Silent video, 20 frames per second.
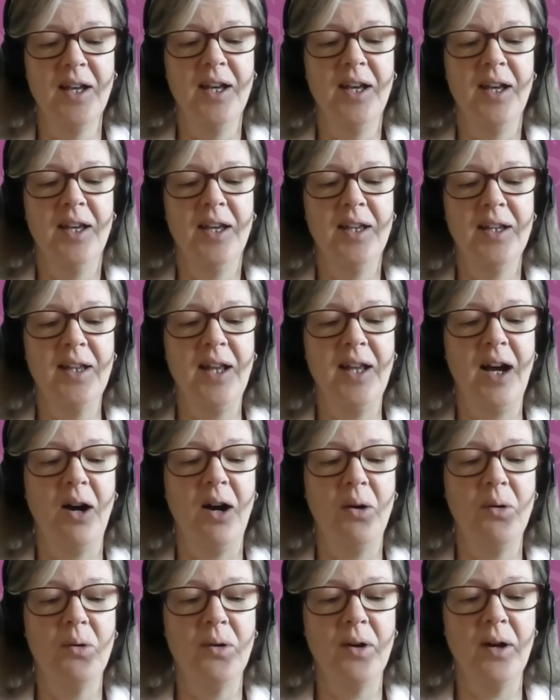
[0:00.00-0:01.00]
in
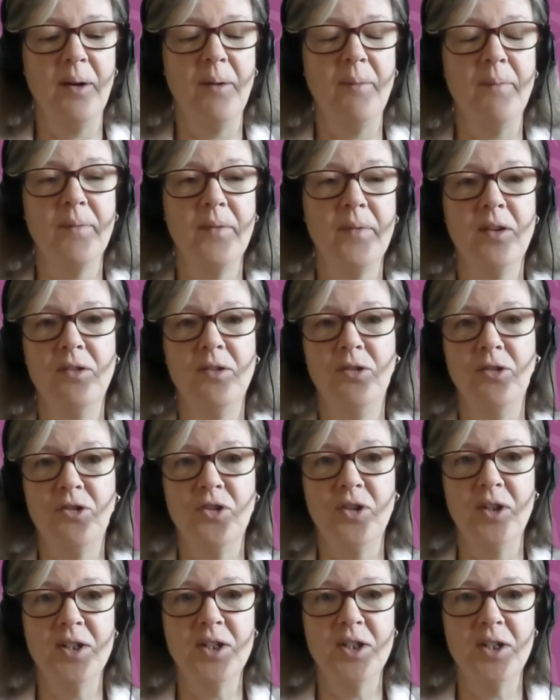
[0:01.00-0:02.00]
how
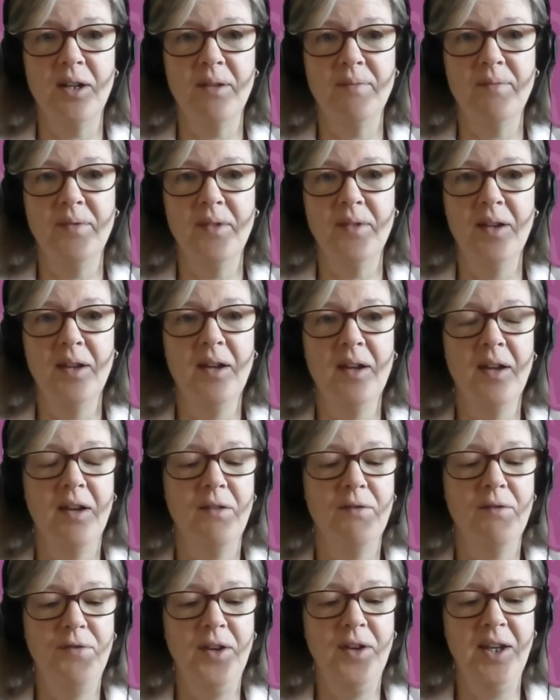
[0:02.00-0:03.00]
nutrition,
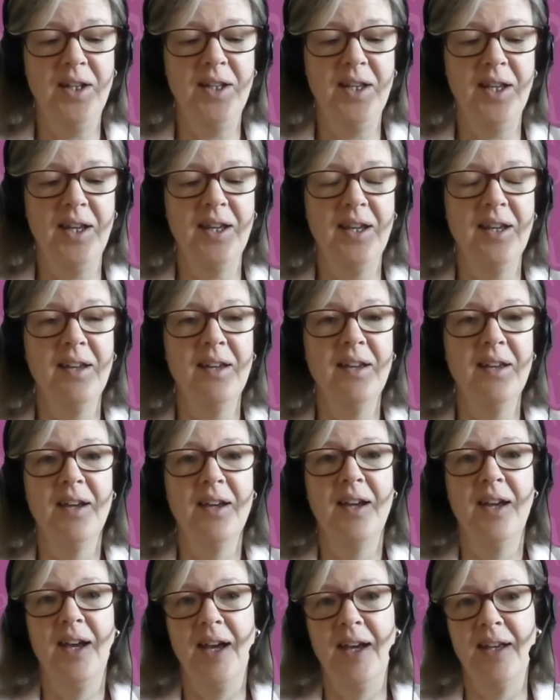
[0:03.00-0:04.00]
feeding,
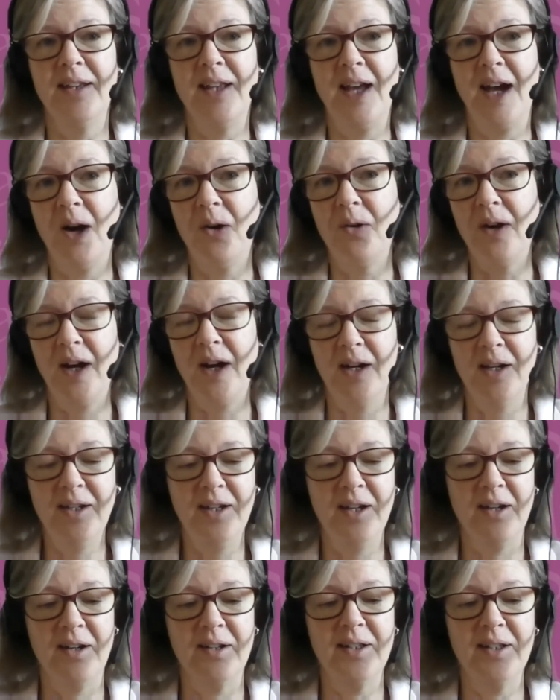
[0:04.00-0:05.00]
and how
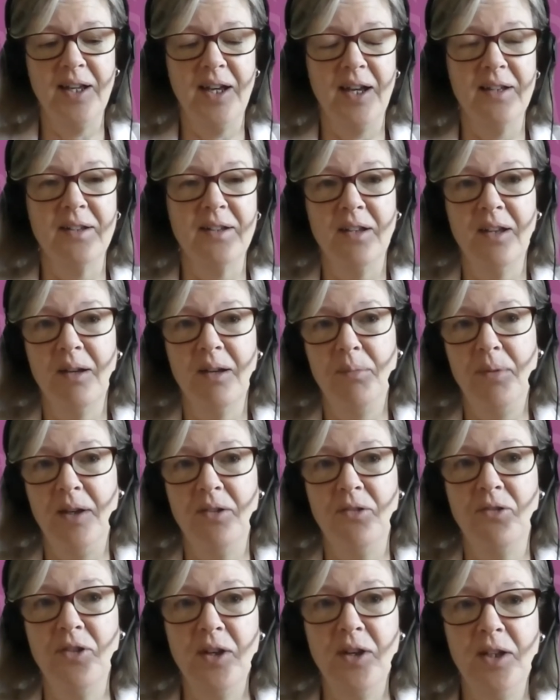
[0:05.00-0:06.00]
hunger can be
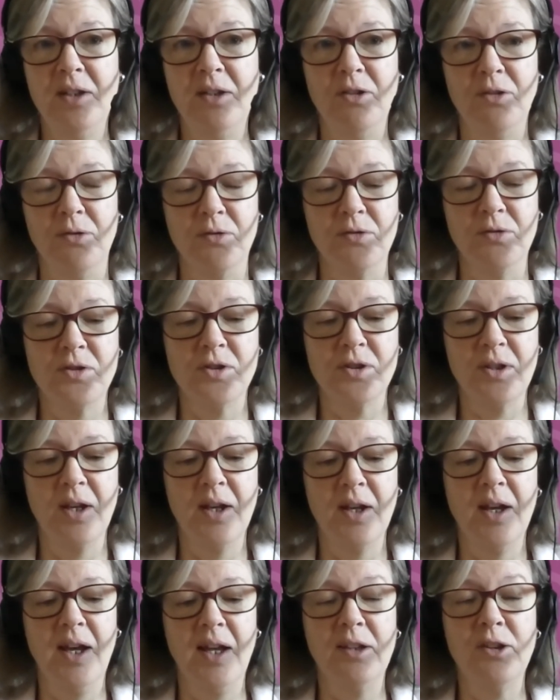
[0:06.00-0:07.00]
reduced
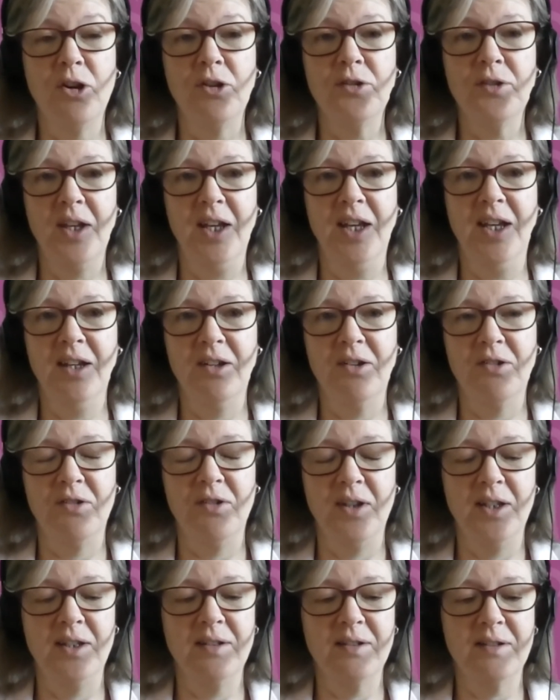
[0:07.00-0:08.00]
and not
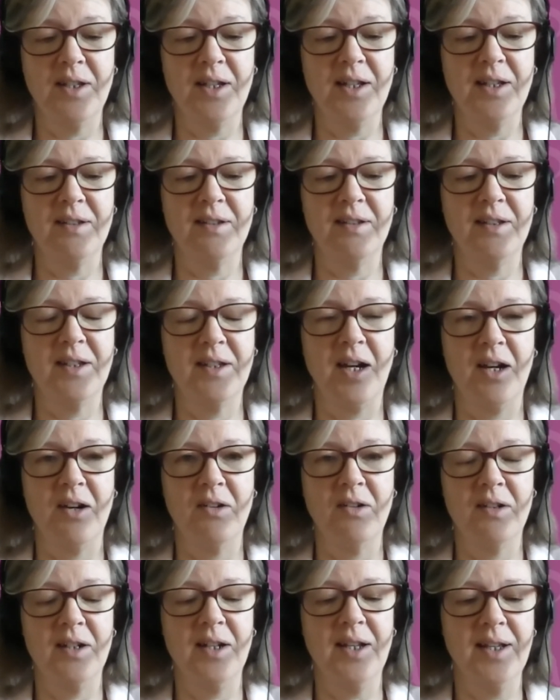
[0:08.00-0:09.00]
increased as it
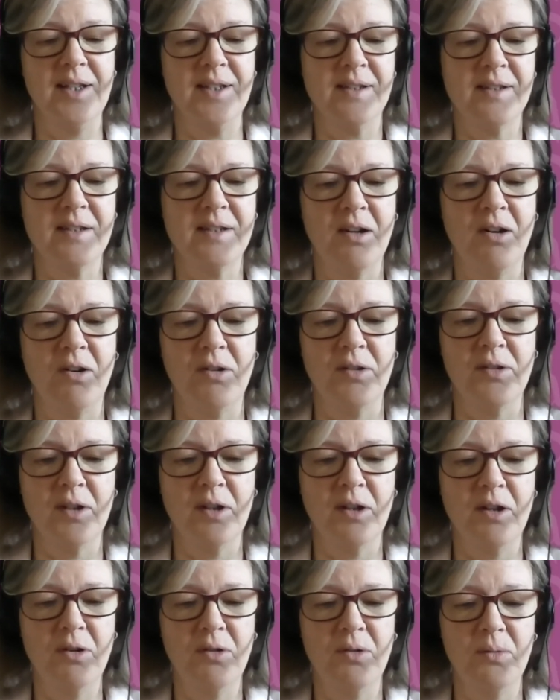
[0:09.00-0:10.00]
currently is on
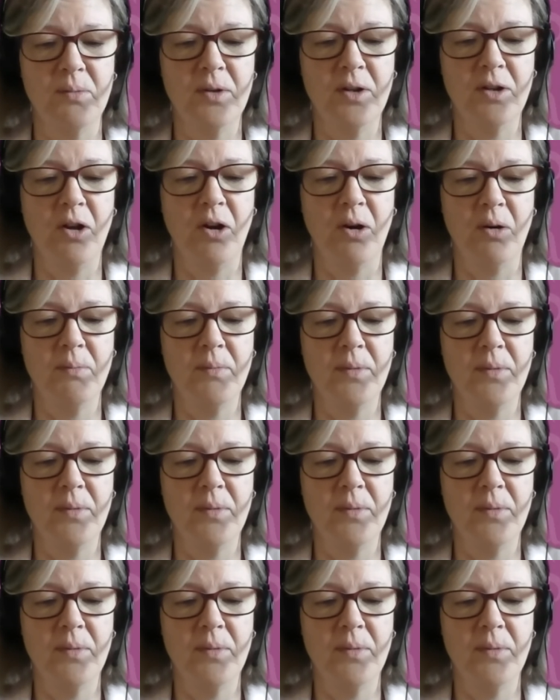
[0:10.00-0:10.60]
the globe.